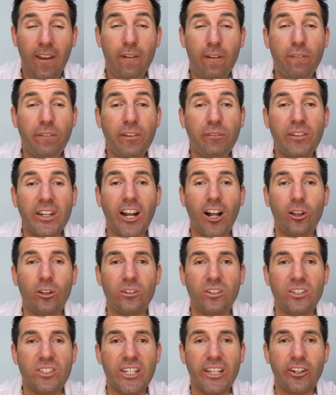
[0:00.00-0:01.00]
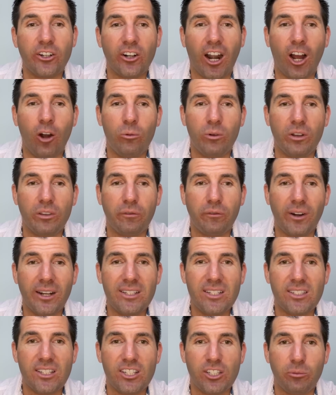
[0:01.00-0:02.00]
$50 dinner out with
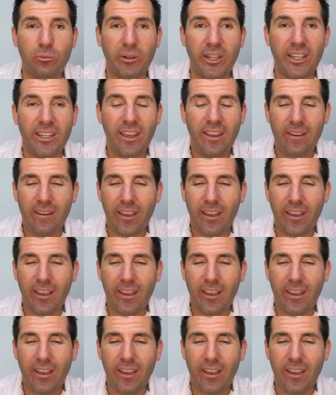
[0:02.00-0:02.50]
friends this week,